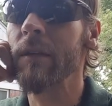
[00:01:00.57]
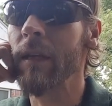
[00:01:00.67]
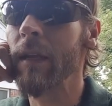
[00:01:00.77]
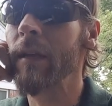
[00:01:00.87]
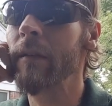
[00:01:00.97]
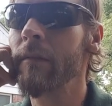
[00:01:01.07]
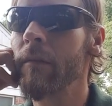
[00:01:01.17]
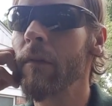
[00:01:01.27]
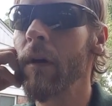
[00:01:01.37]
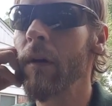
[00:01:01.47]
again,
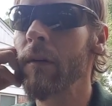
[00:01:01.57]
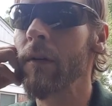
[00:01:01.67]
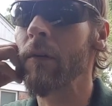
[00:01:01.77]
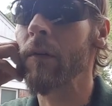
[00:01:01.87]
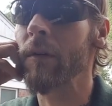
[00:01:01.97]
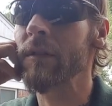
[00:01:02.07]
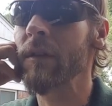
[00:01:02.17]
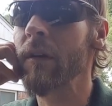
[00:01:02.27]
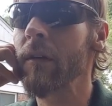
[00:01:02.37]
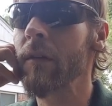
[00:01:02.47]
or a
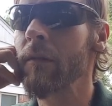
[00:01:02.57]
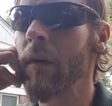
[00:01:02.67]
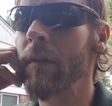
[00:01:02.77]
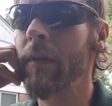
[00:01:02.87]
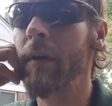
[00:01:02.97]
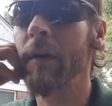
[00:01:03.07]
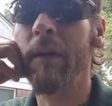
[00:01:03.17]
stutter right there